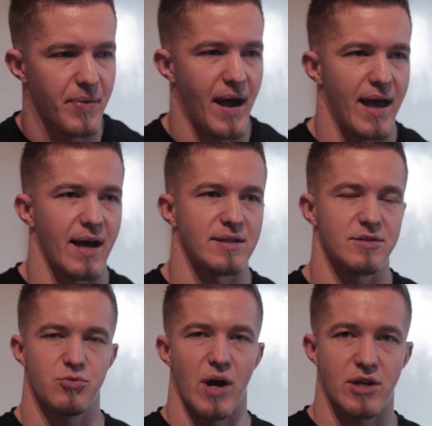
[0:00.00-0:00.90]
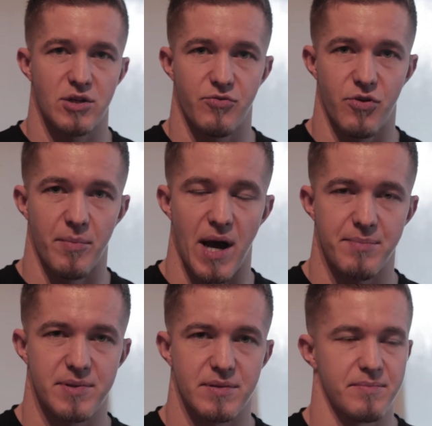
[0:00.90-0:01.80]
had a structure from
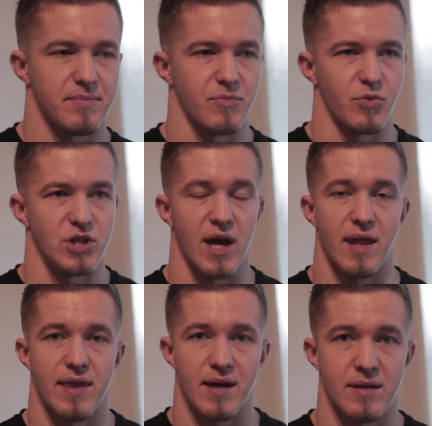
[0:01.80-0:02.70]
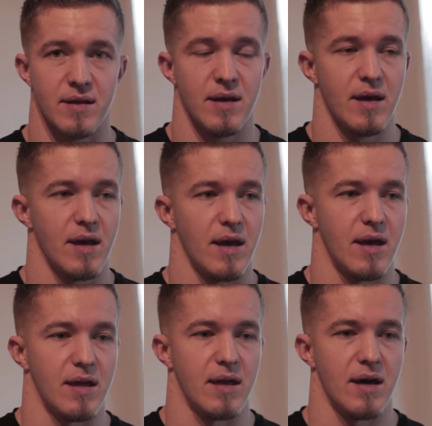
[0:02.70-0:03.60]
apps, which I have done, and